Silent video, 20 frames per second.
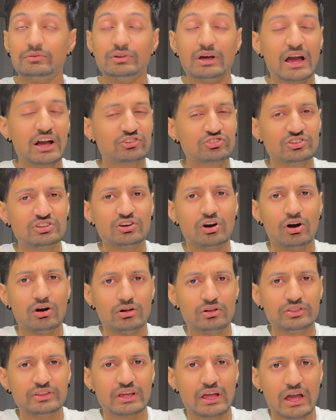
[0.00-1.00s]
actually
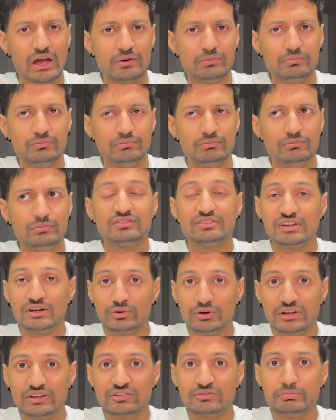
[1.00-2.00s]
all the M
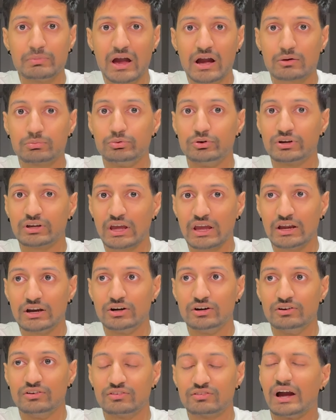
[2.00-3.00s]
series MacBook
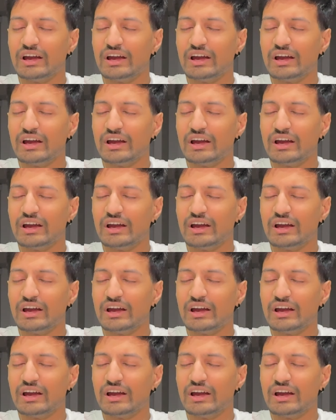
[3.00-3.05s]
Airs,